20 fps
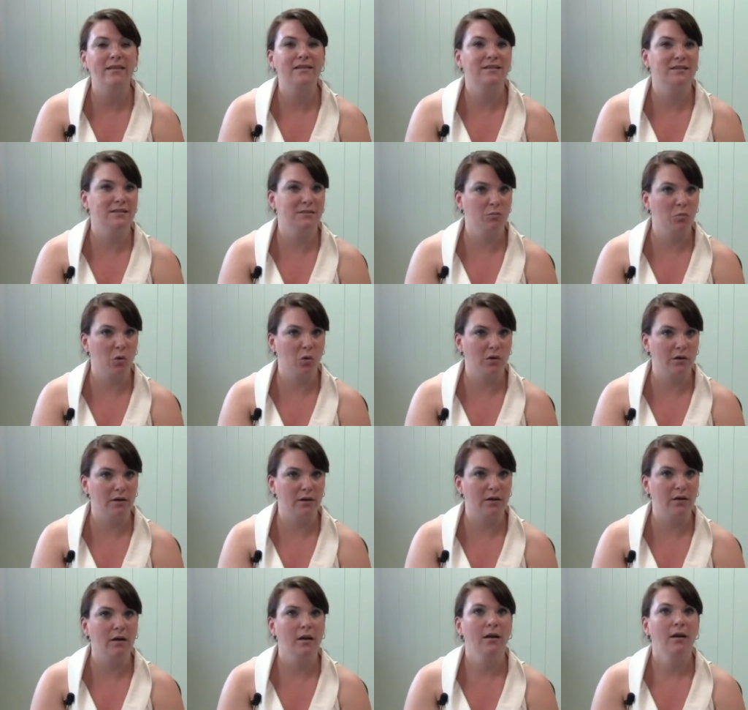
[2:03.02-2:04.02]
this is
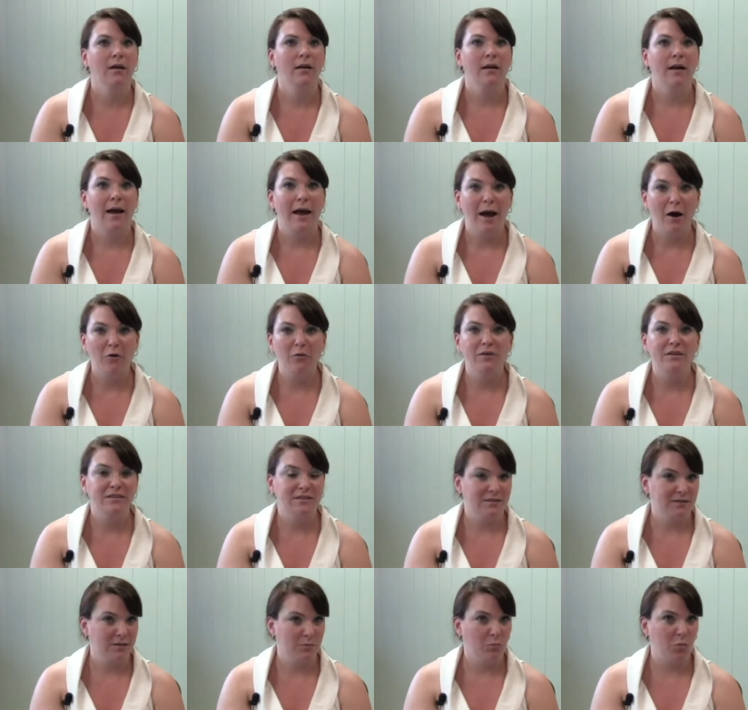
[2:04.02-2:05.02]
important, how
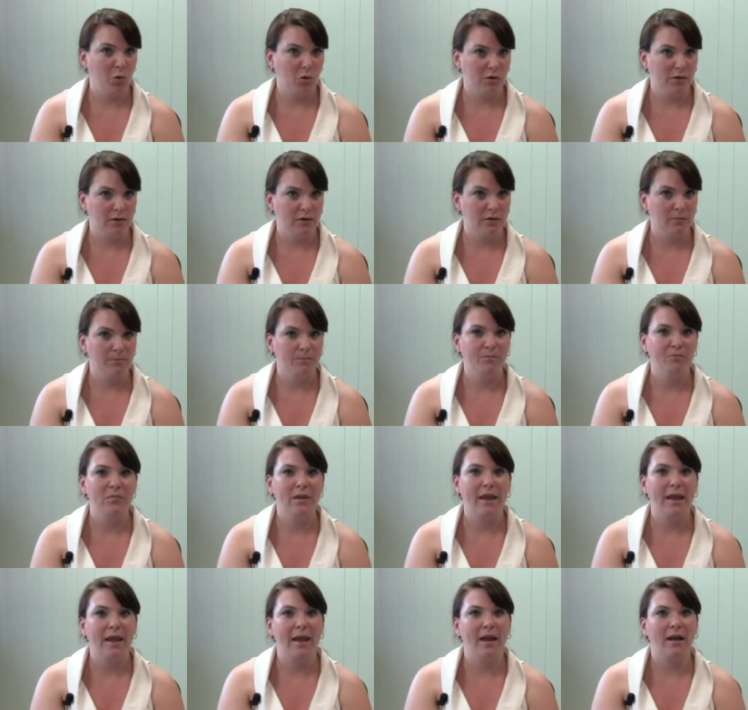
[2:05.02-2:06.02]
this is important,
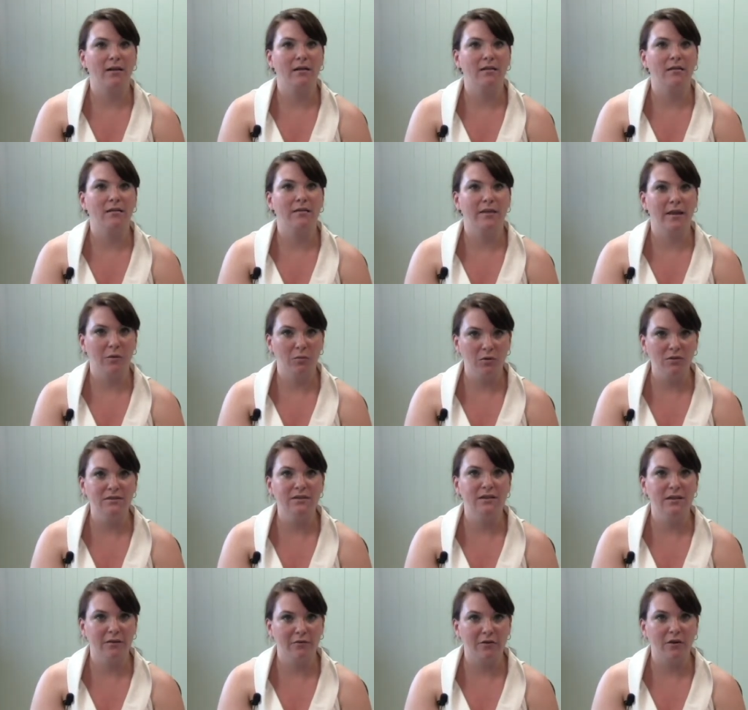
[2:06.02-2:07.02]
and they will
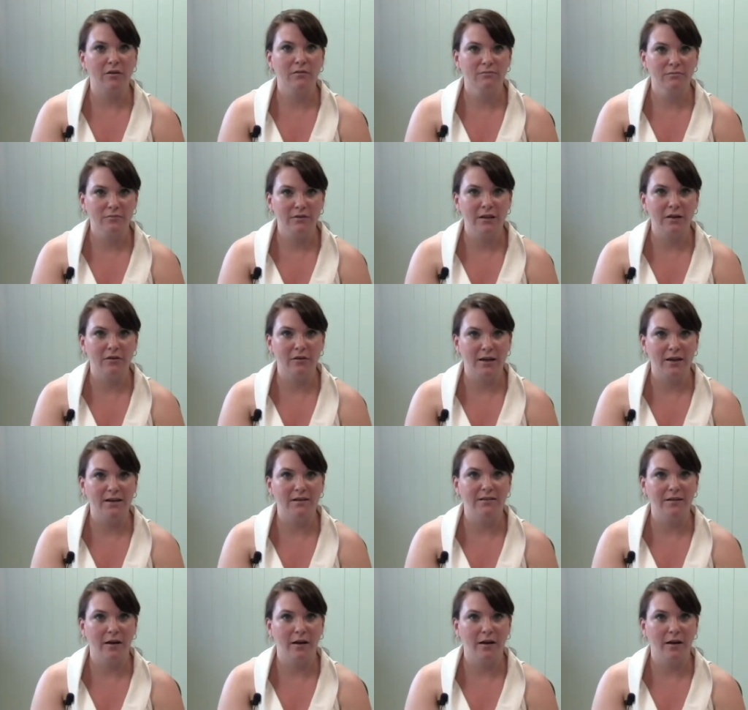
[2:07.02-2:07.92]
deliver. They'll get it